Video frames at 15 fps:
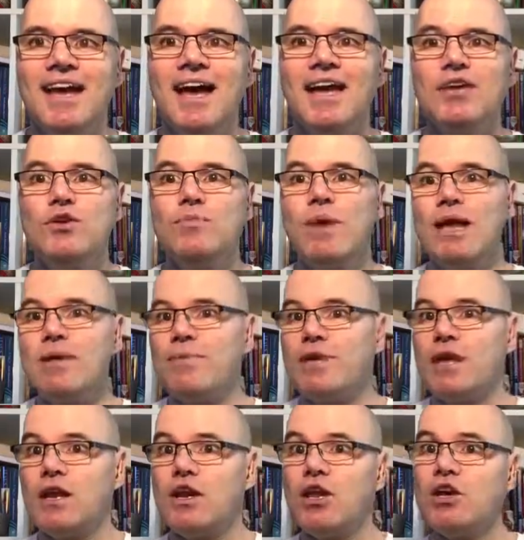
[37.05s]
and you may
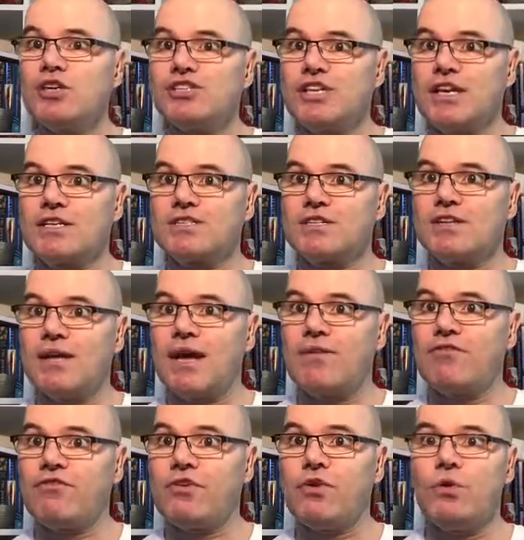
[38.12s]
be allergic to
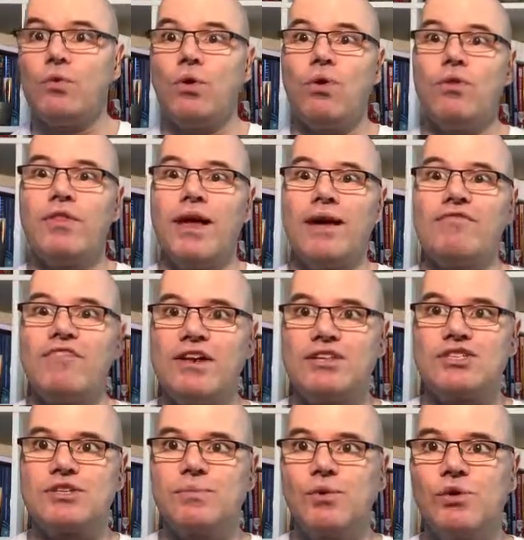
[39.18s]
that fruit or that
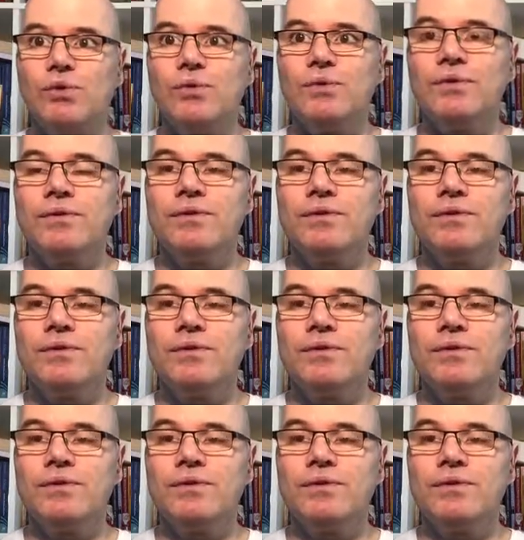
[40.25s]
vegetable,